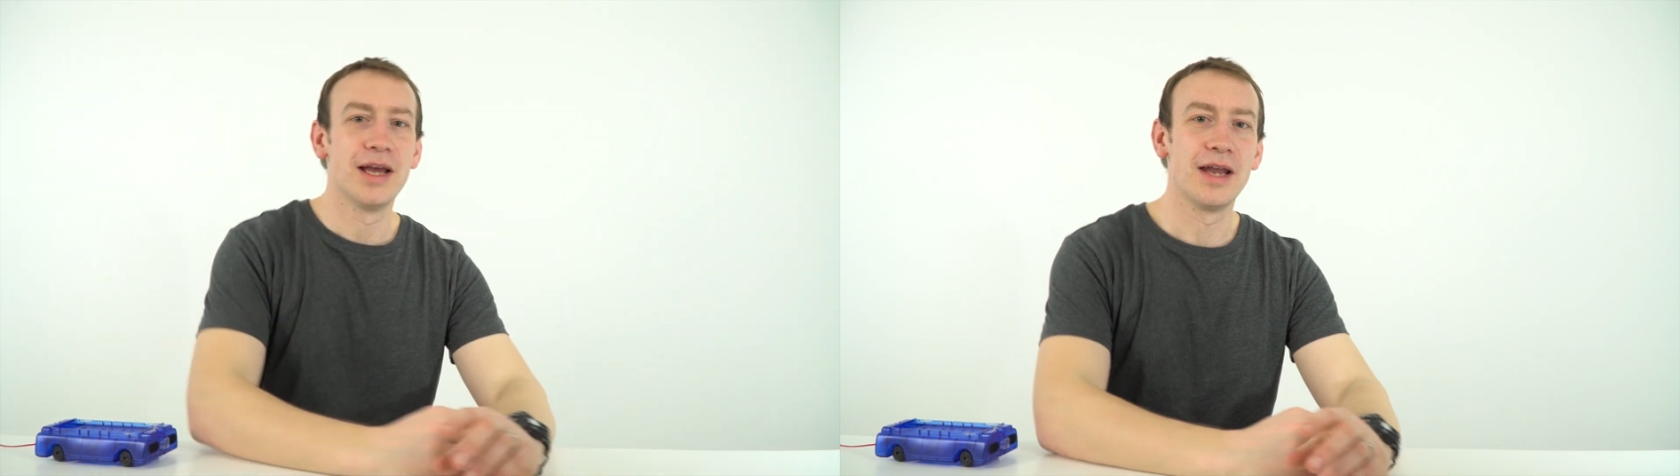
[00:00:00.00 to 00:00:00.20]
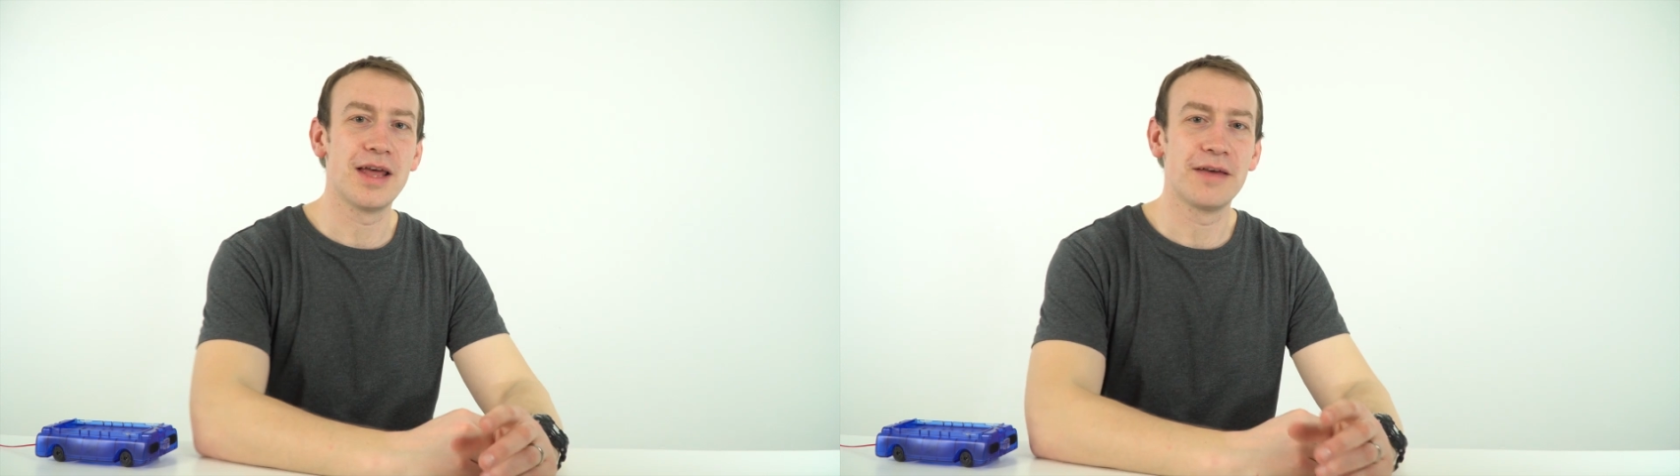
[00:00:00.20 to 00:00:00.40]

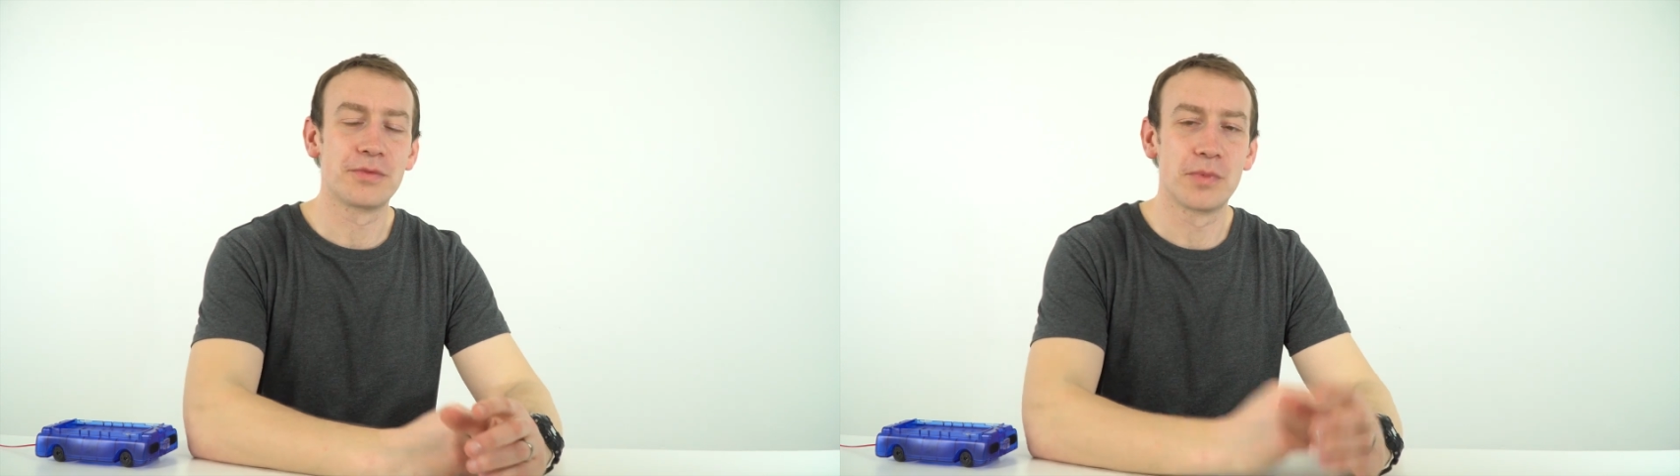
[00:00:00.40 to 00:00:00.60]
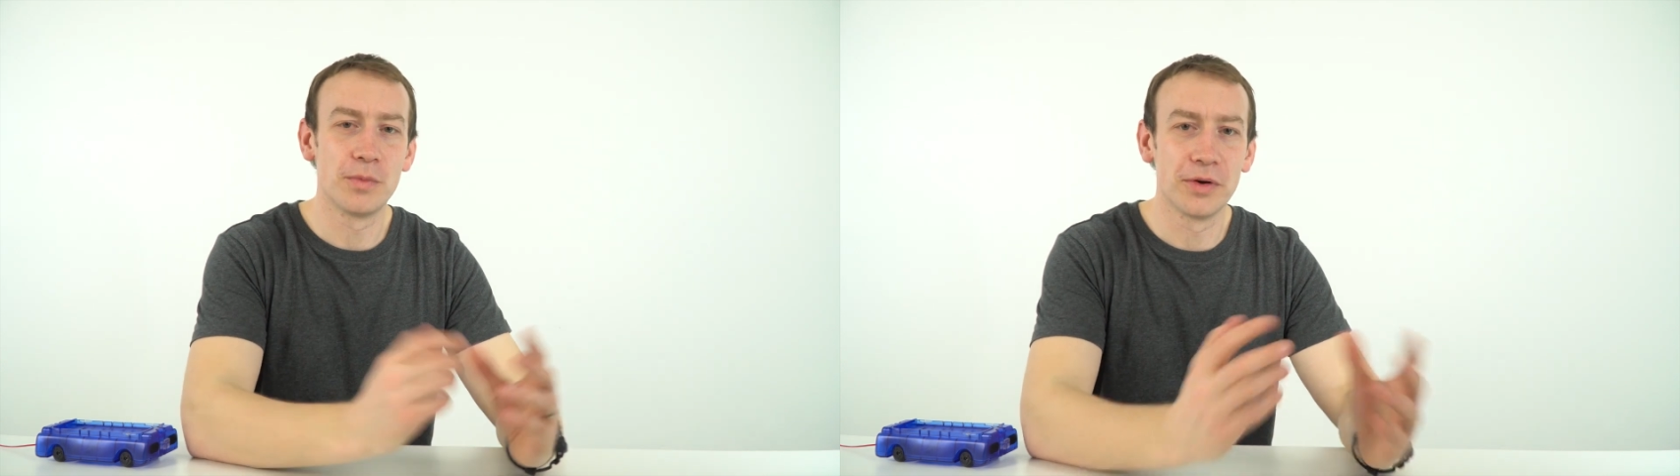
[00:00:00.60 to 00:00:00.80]
and
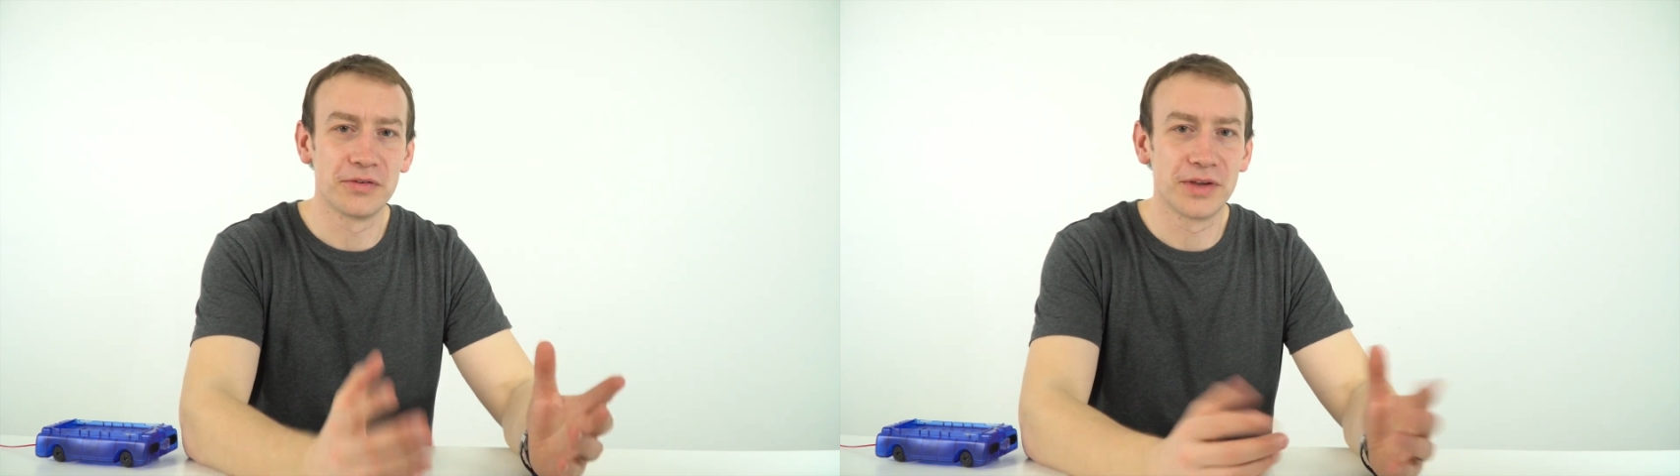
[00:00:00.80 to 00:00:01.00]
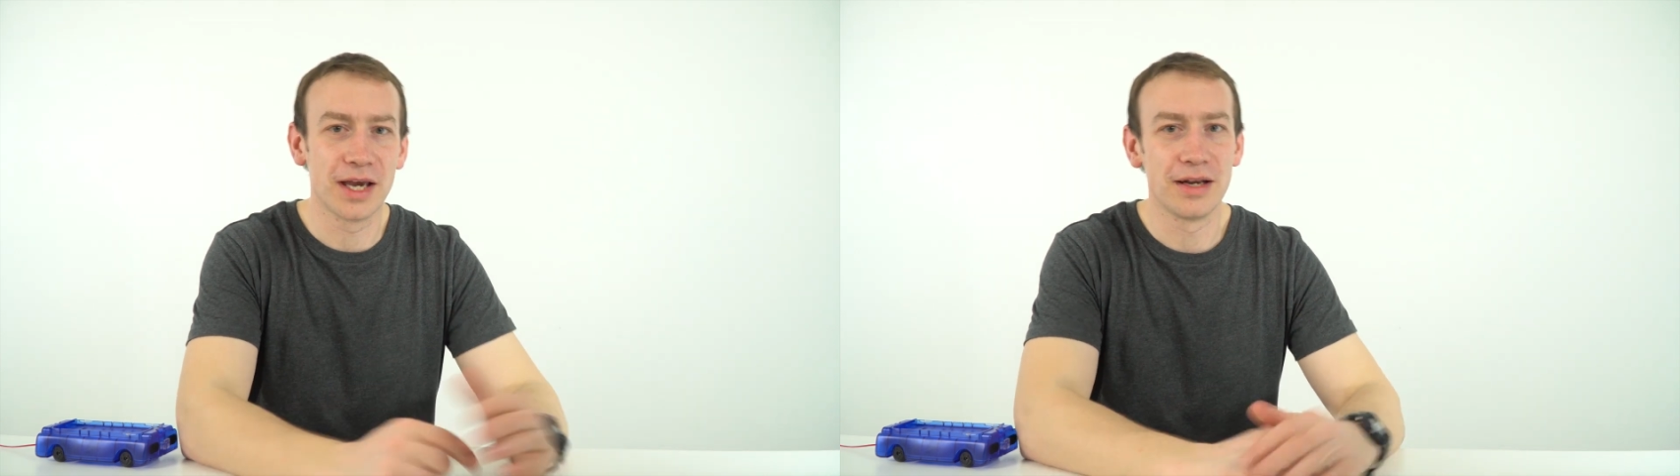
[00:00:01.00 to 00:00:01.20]
therefore we
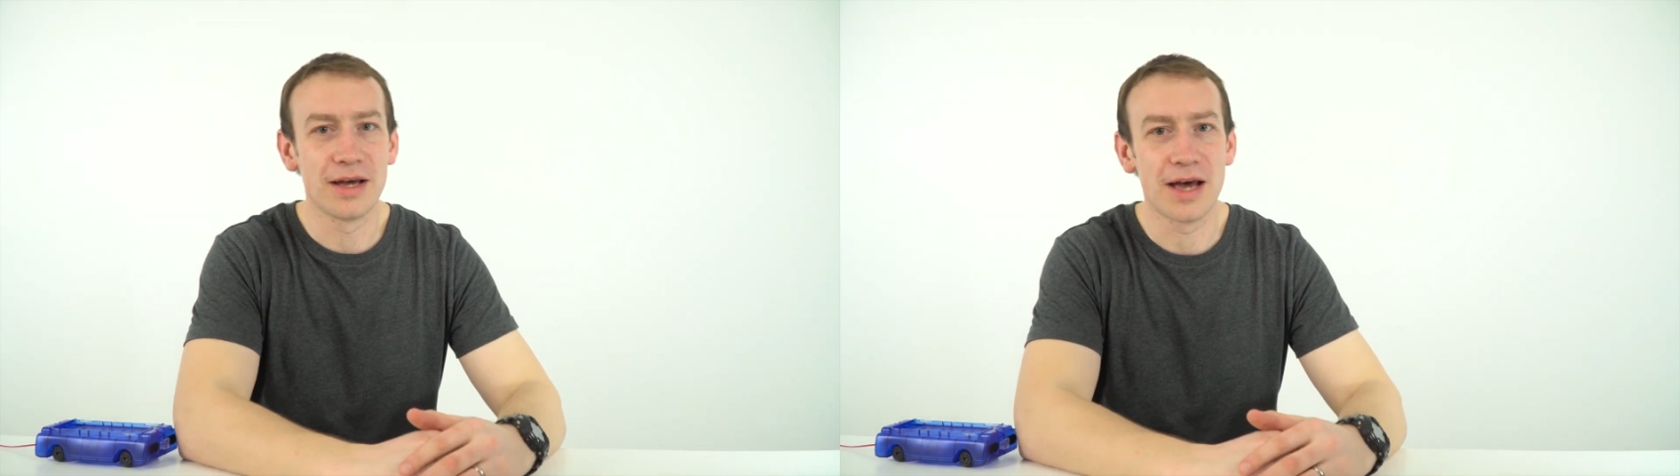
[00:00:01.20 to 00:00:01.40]
once again